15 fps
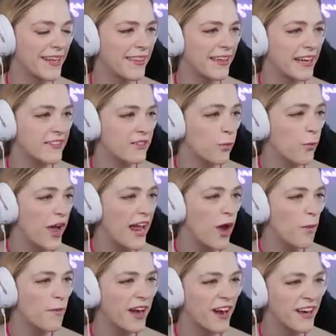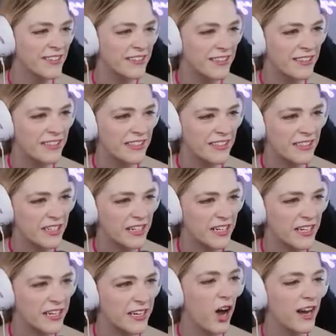I think it is. Wait, oh my God, it's his
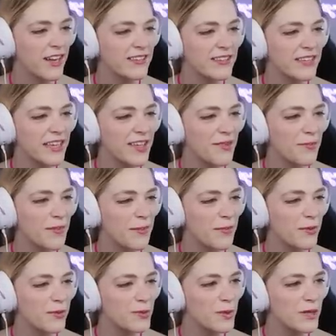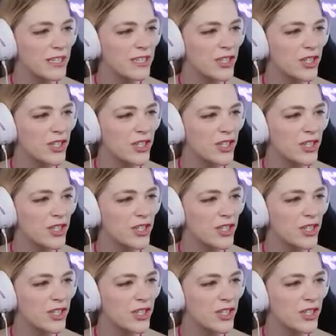sister. Honestly, maybe we